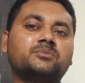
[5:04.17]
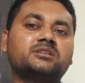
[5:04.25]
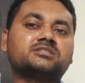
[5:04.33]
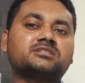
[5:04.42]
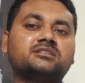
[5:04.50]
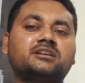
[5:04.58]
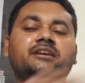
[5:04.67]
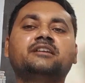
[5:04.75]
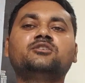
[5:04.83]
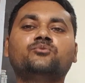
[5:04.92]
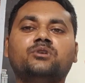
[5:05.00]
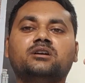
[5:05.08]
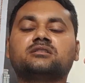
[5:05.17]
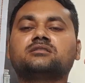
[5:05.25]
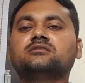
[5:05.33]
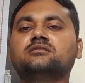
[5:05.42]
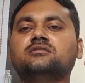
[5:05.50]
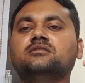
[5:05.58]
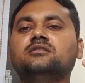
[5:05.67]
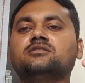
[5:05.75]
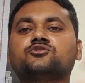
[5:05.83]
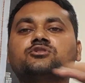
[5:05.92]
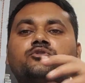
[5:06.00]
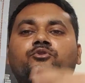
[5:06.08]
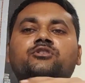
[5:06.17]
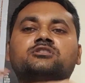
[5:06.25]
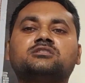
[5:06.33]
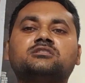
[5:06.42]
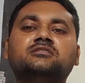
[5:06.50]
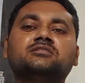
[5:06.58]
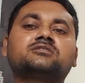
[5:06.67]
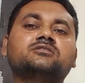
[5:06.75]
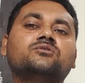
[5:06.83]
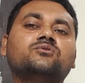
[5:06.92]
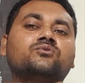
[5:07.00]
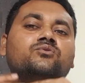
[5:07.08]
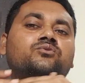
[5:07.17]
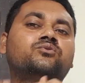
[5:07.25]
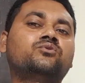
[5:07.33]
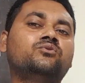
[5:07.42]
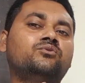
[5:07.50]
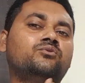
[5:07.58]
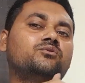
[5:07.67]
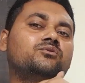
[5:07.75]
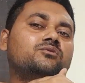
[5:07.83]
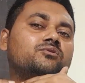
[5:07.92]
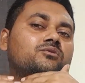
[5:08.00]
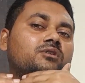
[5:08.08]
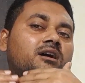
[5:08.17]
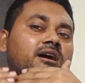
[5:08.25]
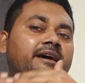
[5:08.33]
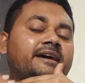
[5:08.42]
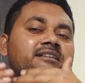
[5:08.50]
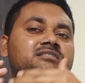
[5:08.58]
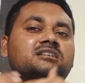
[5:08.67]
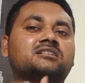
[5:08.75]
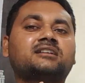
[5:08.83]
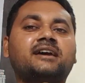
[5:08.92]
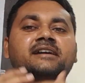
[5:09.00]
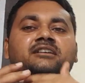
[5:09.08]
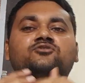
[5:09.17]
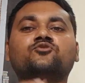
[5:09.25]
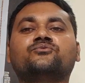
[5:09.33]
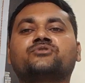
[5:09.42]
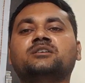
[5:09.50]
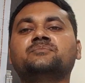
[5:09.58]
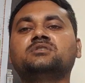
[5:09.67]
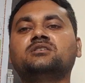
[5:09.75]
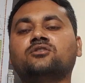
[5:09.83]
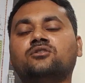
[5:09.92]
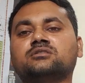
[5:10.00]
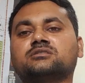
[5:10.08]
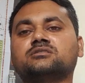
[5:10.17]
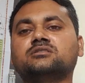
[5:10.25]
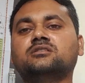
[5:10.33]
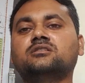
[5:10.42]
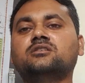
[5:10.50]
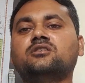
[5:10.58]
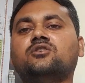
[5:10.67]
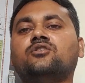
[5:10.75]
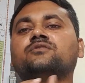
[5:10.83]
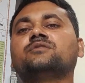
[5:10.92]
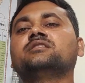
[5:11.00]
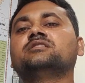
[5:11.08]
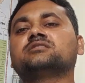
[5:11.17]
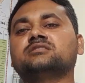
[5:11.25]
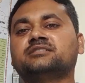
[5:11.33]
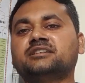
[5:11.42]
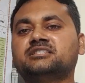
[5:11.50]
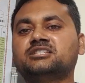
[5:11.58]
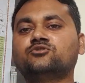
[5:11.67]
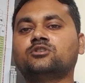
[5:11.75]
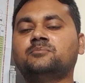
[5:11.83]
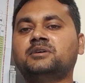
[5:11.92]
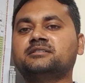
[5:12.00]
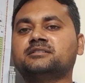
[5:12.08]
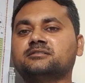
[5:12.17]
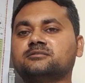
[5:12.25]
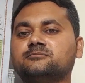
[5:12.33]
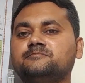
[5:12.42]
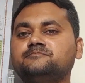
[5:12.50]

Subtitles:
mentioned anywhere. So the question is, who has the right to frame the laws on these residual matters?